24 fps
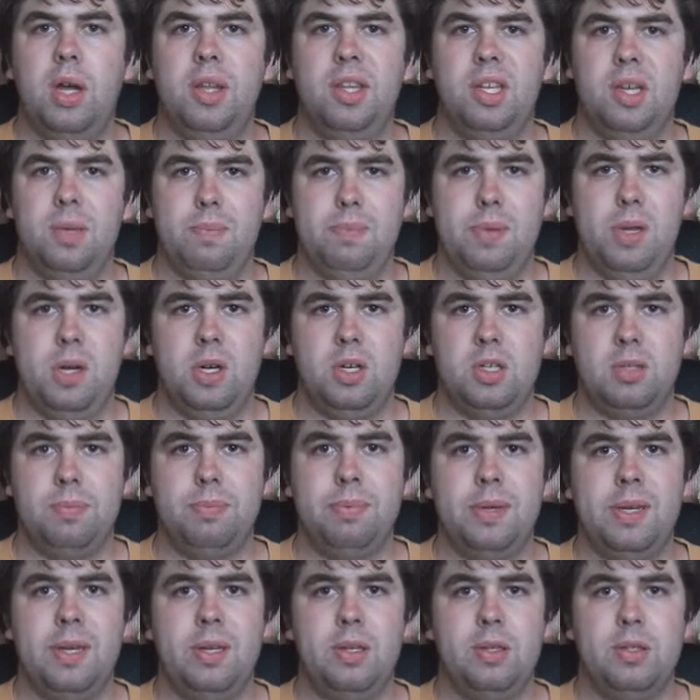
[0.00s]
on the computer
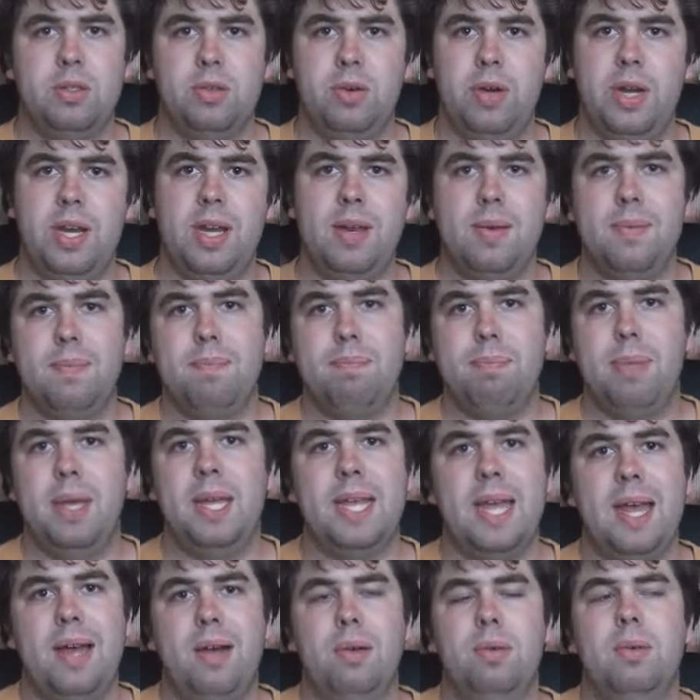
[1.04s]
screen and
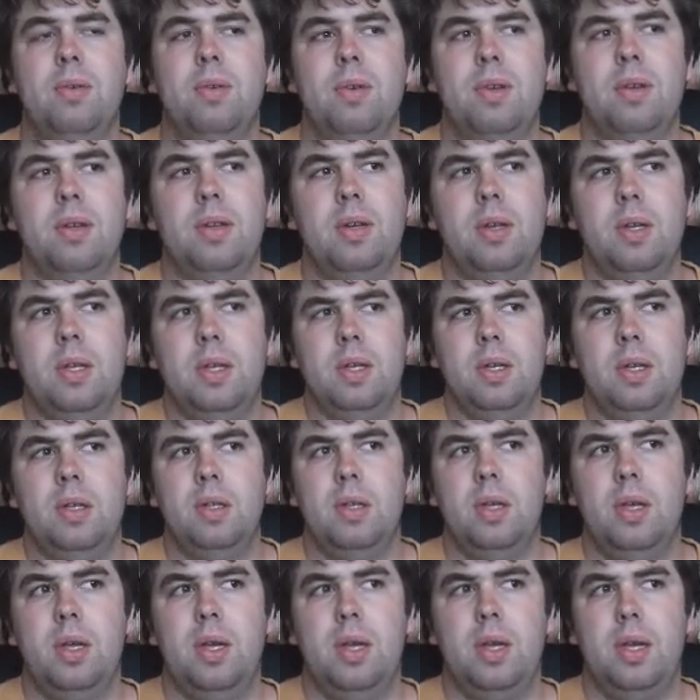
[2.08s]
pick out
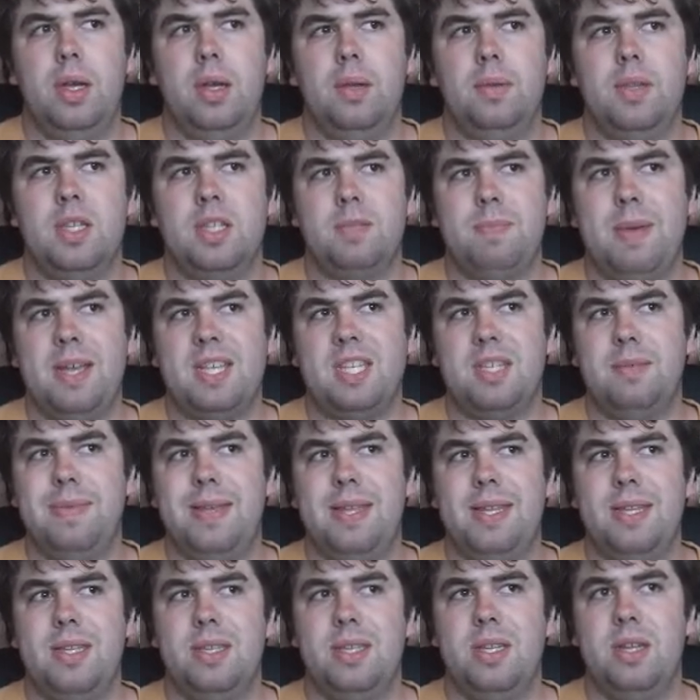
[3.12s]
the
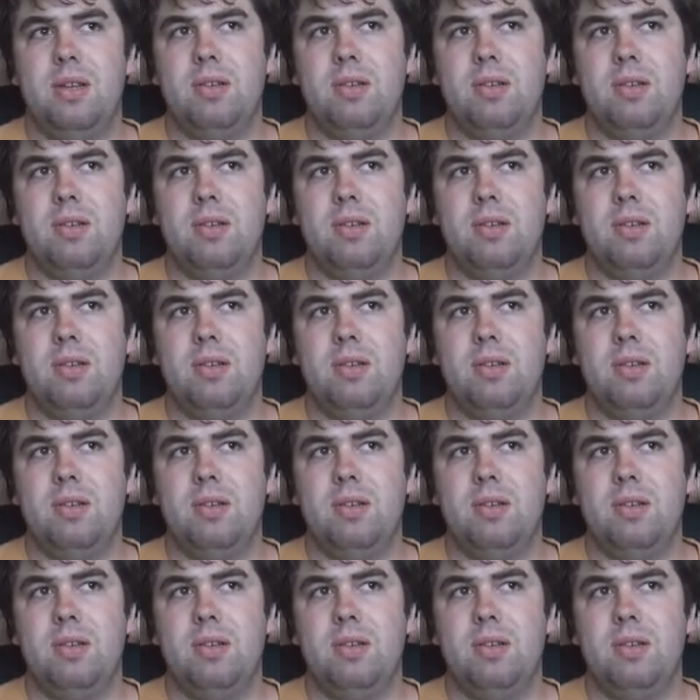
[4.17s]
specimen.